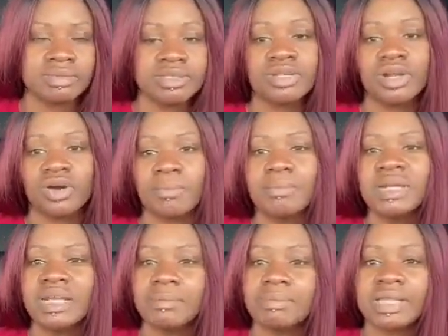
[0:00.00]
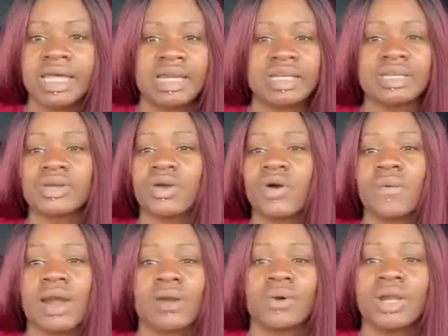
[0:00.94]
you know, manipulate it to go
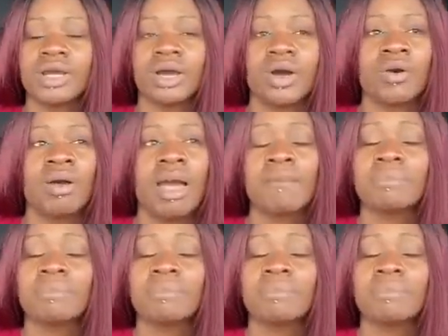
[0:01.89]
where I want to go.